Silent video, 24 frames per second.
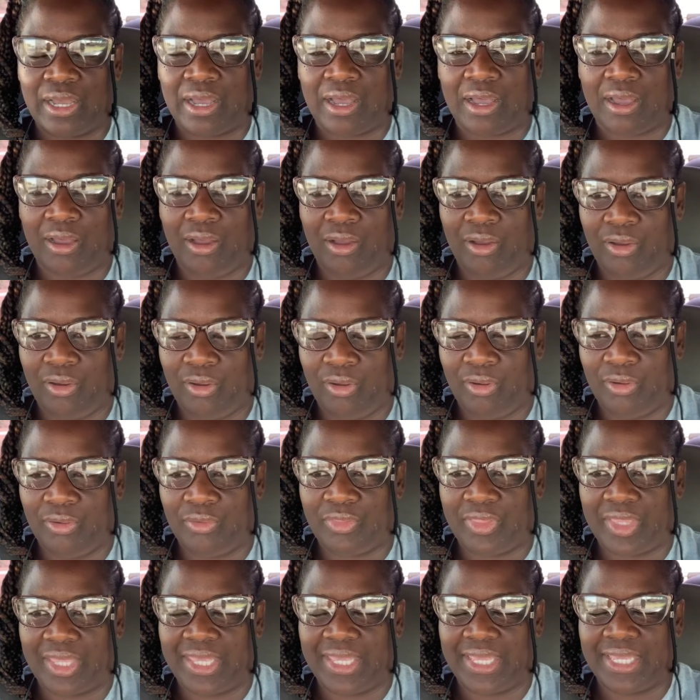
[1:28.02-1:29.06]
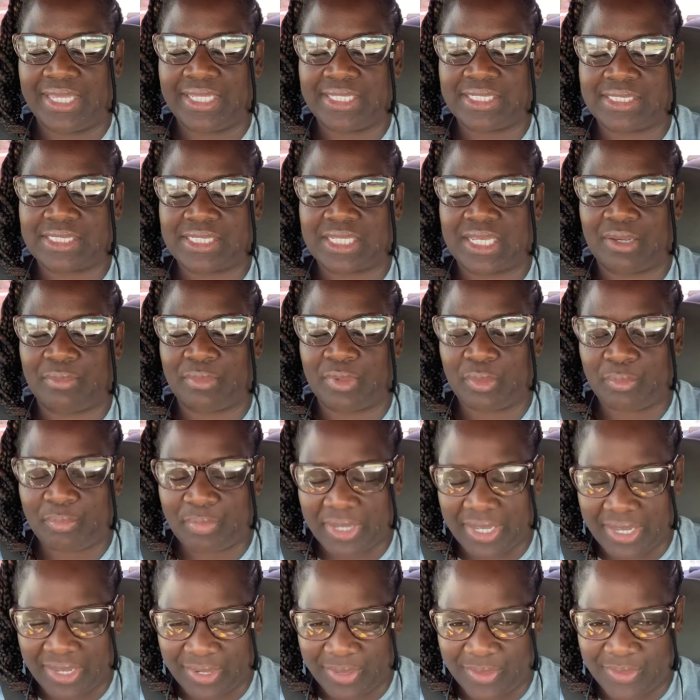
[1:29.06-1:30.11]
all that has come
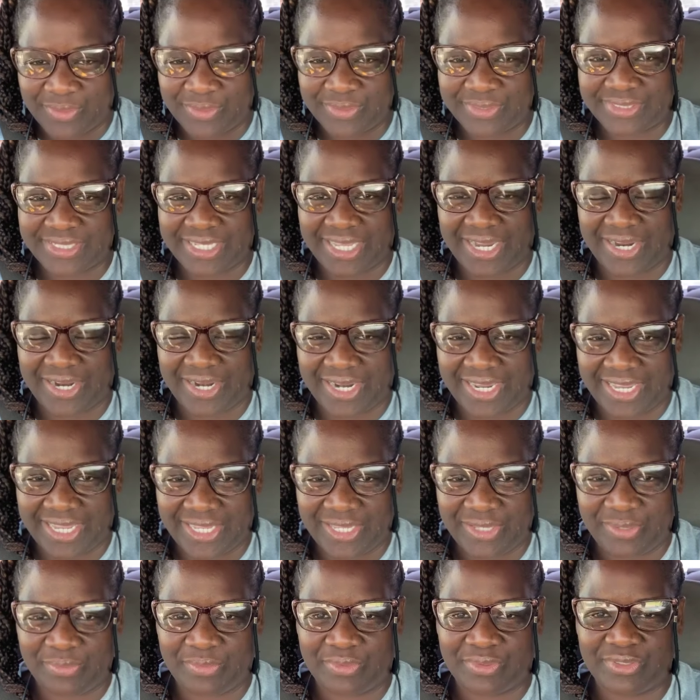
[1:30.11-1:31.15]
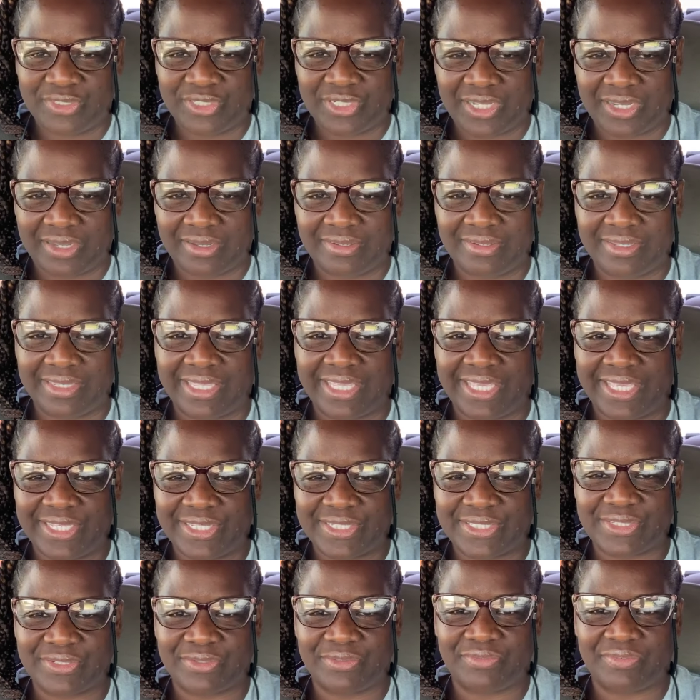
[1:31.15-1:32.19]
about. Our annual Childhood
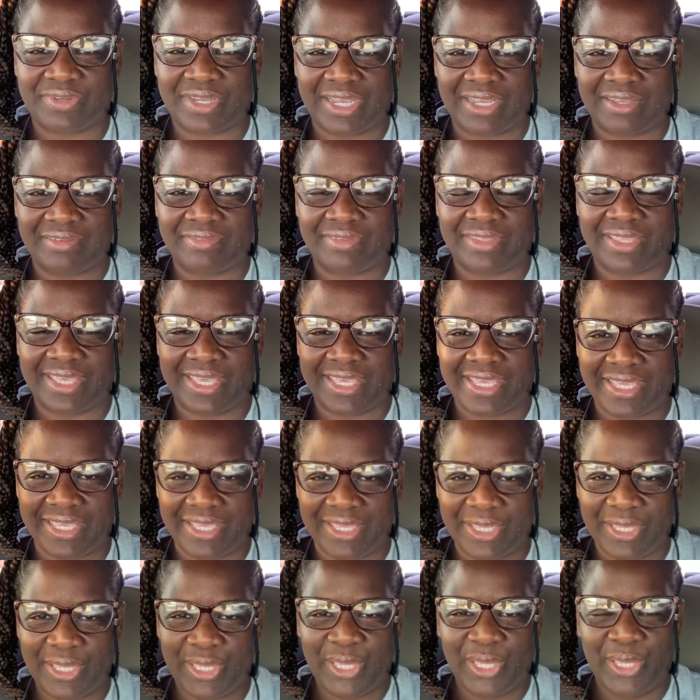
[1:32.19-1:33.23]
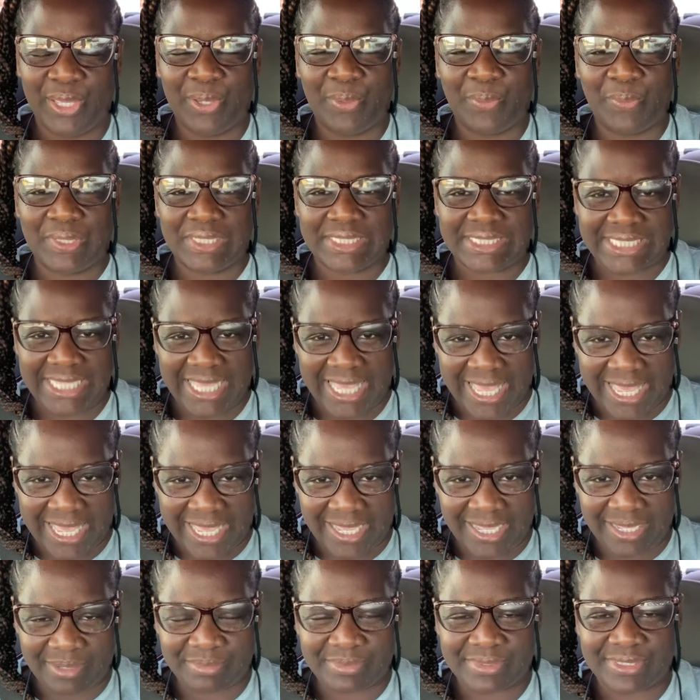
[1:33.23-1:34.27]
Cancer 5K was
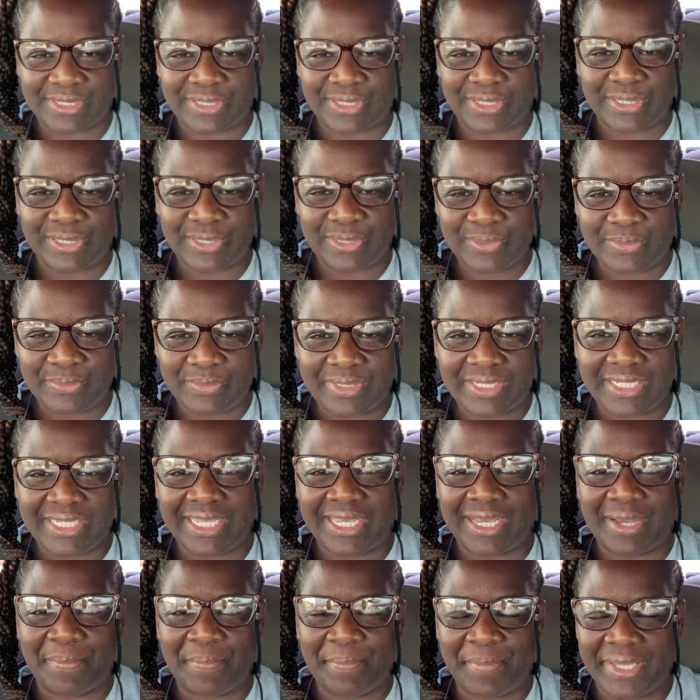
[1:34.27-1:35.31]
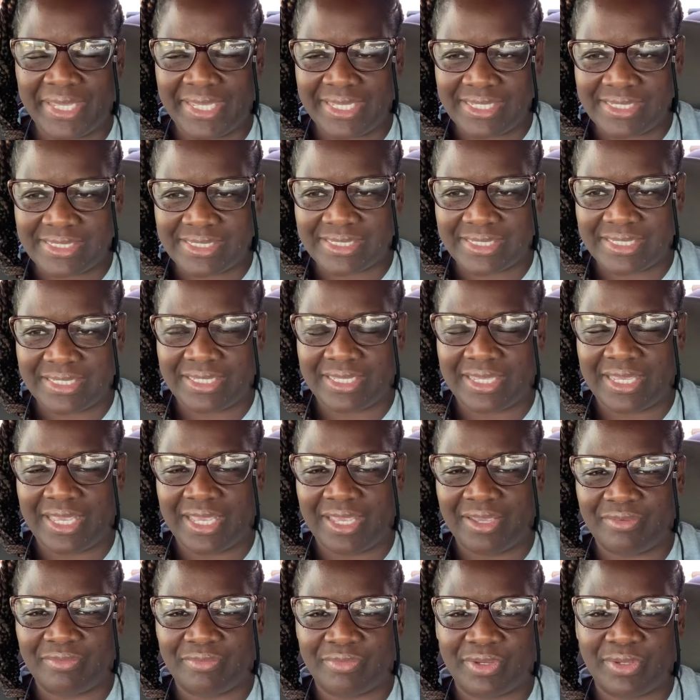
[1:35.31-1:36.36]
absolutely amazing.
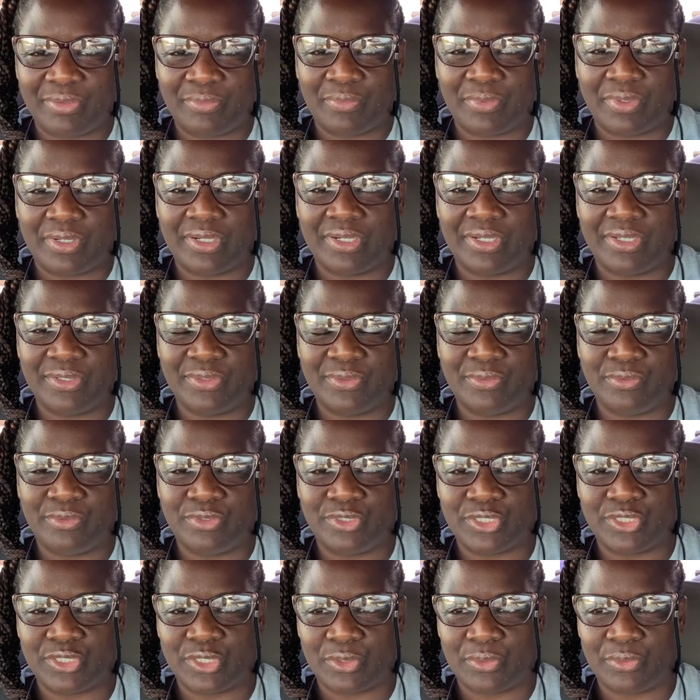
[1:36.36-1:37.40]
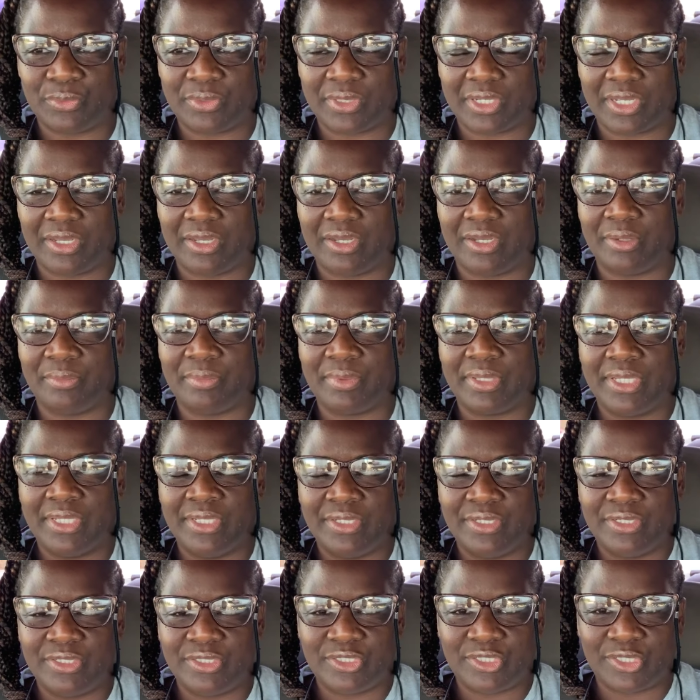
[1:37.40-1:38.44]
Everyone who showed up,
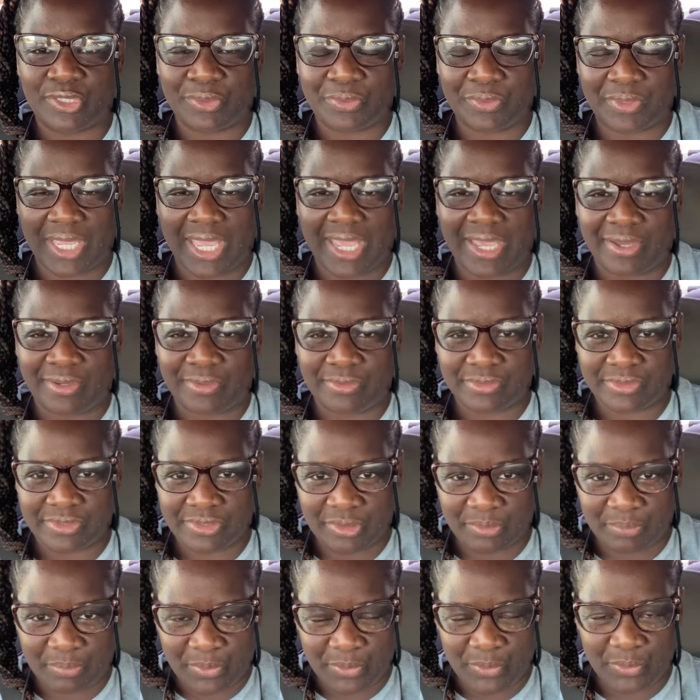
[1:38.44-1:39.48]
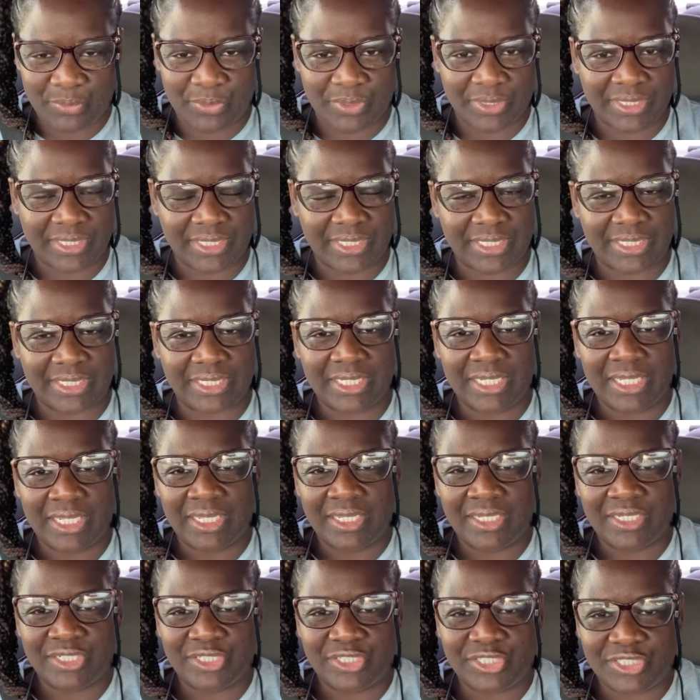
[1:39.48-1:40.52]
showed out, supported,
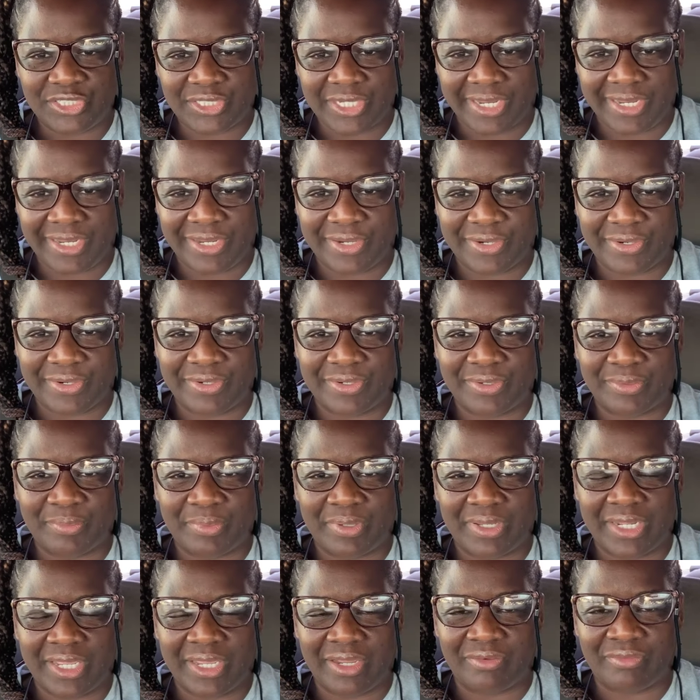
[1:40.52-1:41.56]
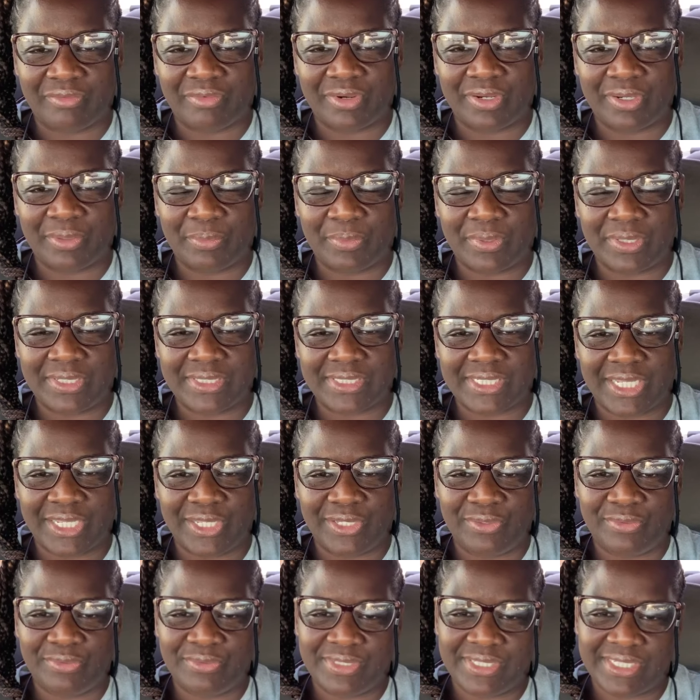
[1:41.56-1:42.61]
shared whatever it was that
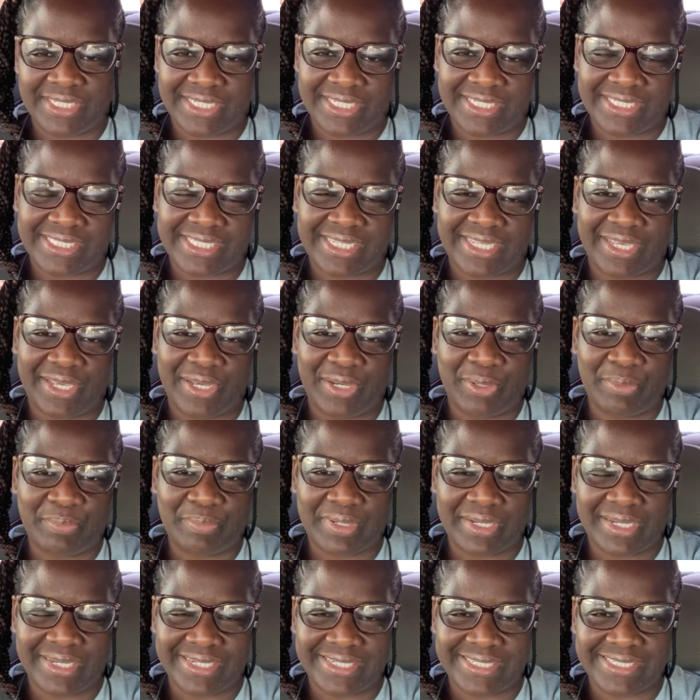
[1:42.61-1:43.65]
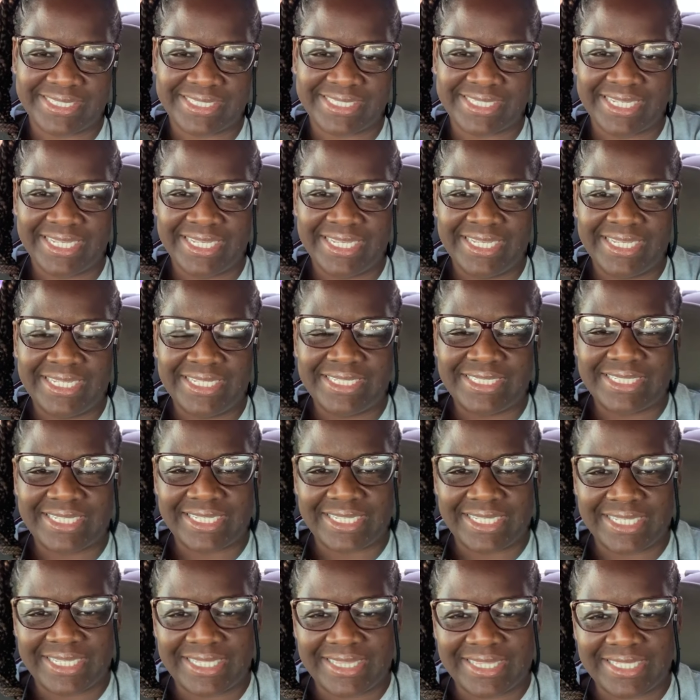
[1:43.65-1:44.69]
you did to help us to
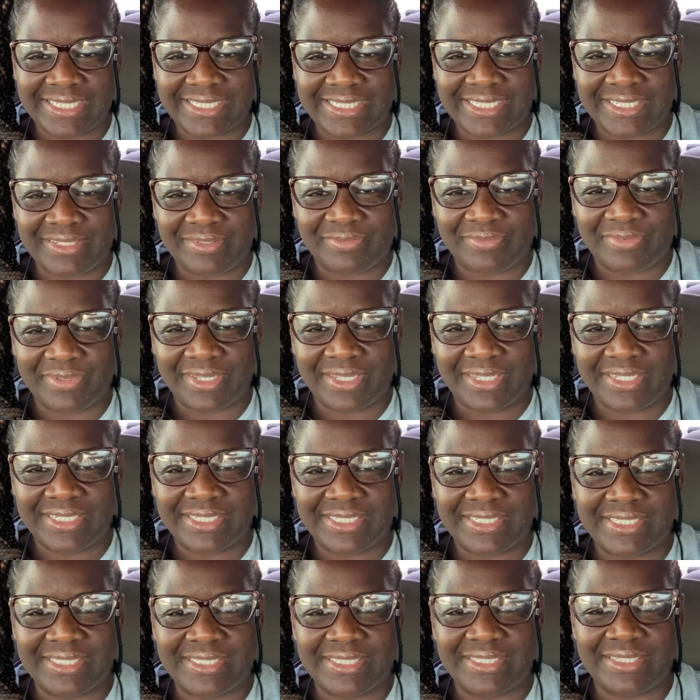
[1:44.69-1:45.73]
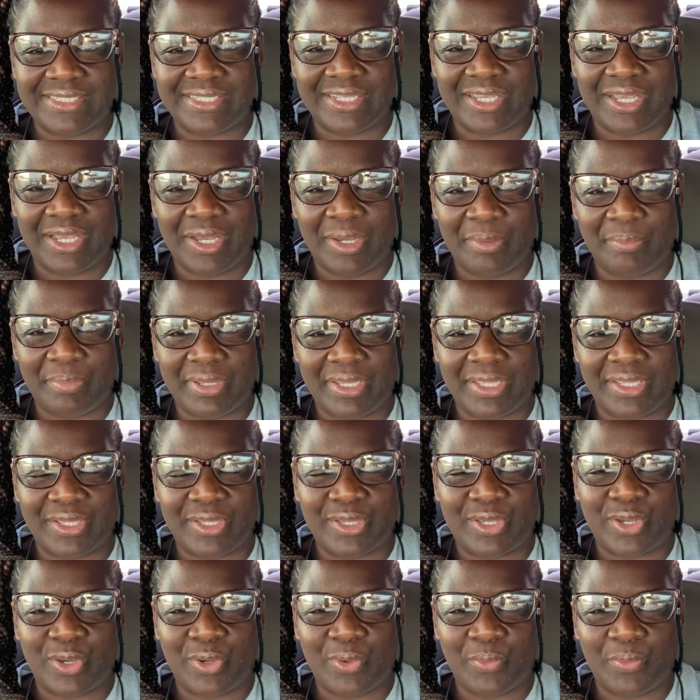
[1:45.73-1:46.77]
get this event up and
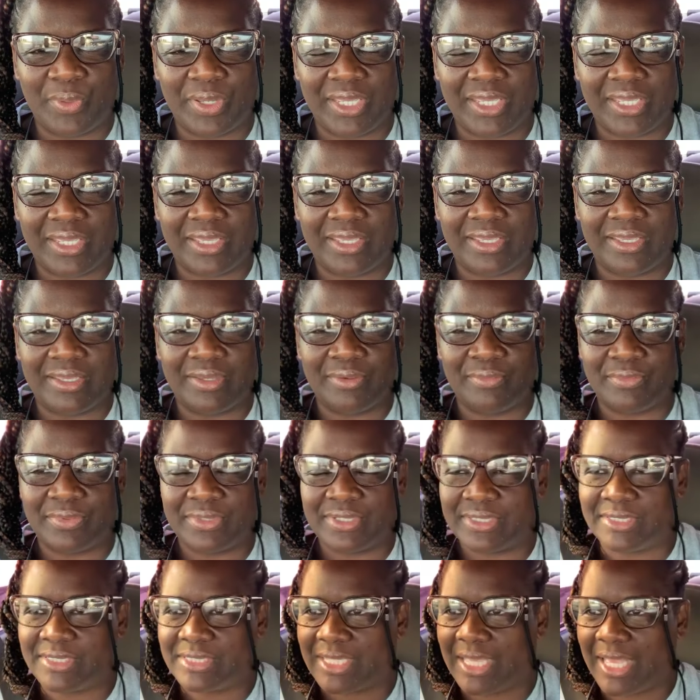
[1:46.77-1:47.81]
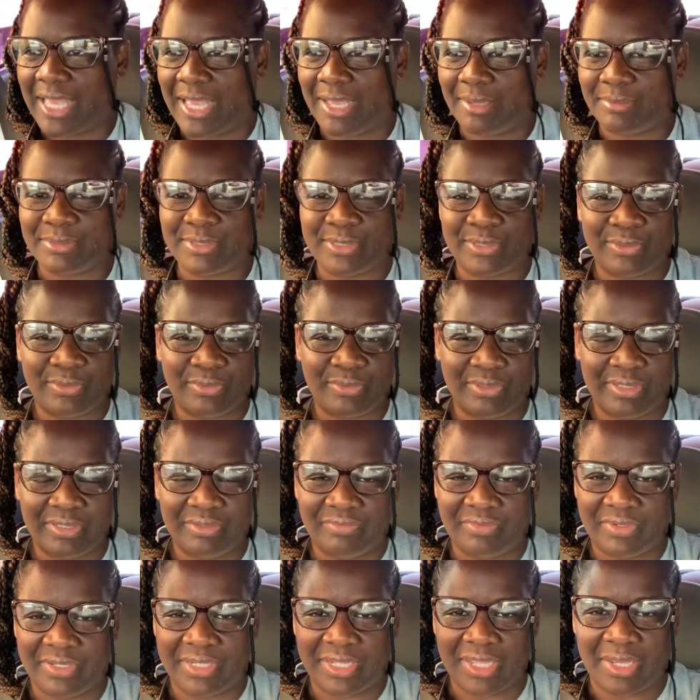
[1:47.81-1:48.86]
going. It was absolutely
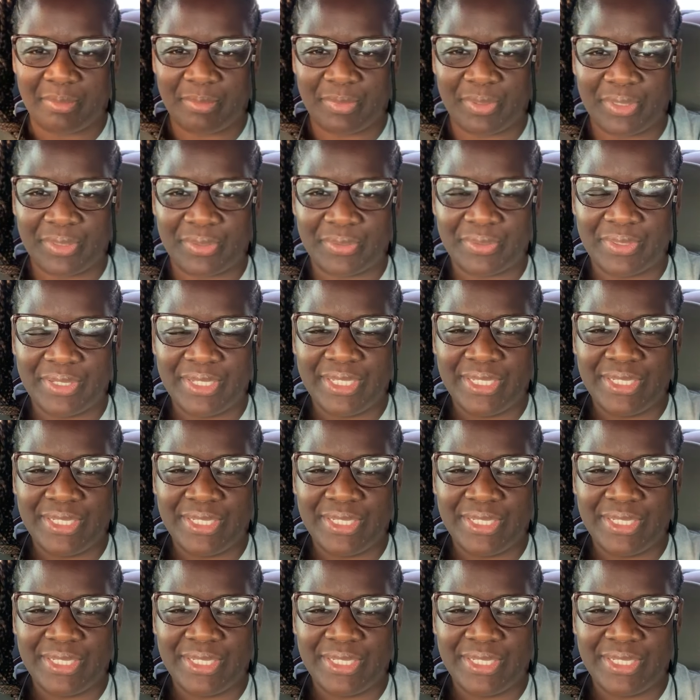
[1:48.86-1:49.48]
phenomenal.